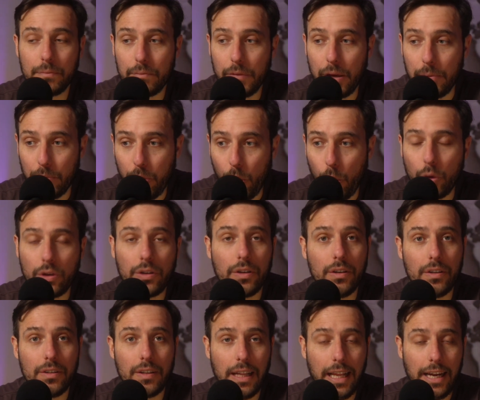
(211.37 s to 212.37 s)

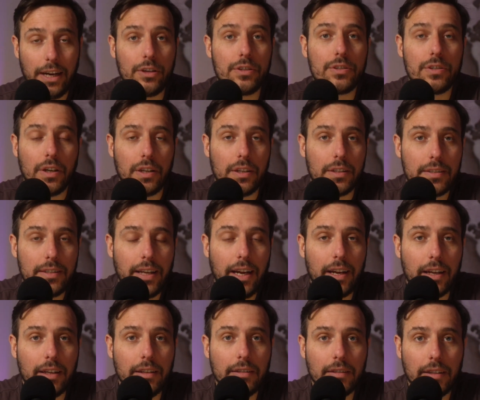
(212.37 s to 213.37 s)
important layer to
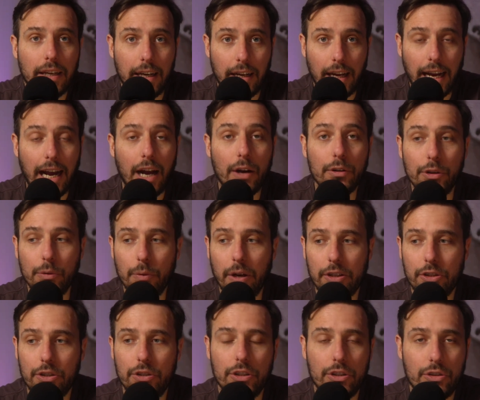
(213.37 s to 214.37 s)
understand, and how you
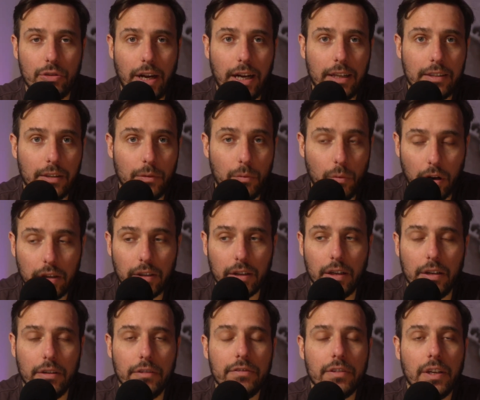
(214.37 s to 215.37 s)
actually attract and want
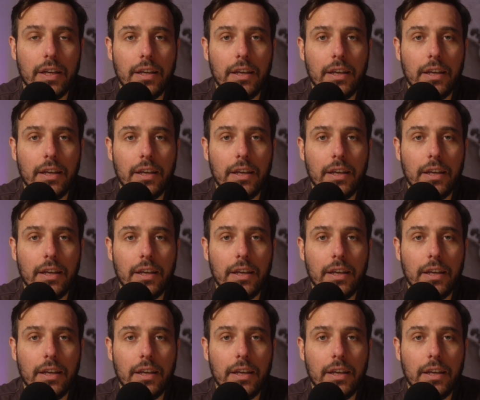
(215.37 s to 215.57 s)
love,